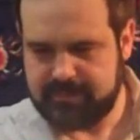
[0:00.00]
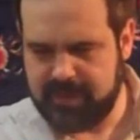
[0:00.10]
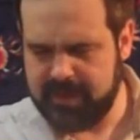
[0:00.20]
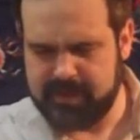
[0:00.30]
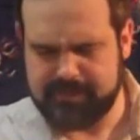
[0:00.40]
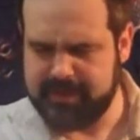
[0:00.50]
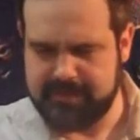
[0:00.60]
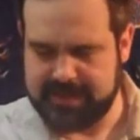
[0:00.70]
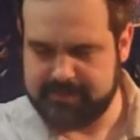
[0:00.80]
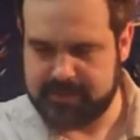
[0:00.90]
I hope that
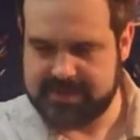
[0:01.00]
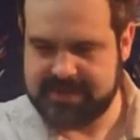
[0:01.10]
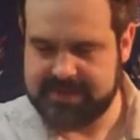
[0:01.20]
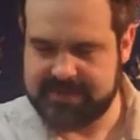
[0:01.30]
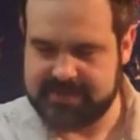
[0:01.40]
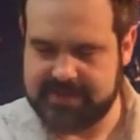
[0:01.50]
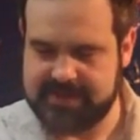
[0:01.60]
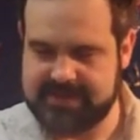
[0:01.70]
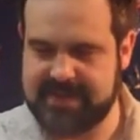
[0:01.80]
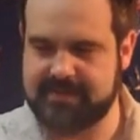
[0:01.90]
made more sense than
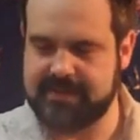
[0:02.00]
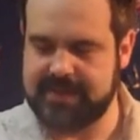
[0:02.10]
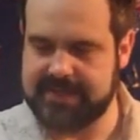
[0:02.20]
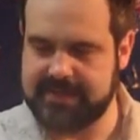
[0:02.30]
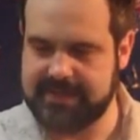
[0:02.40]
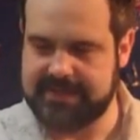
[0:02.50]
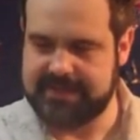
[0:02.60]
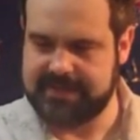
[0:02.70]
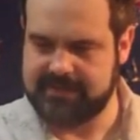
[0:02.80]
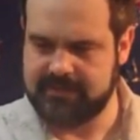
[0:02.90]
it sounds like it did.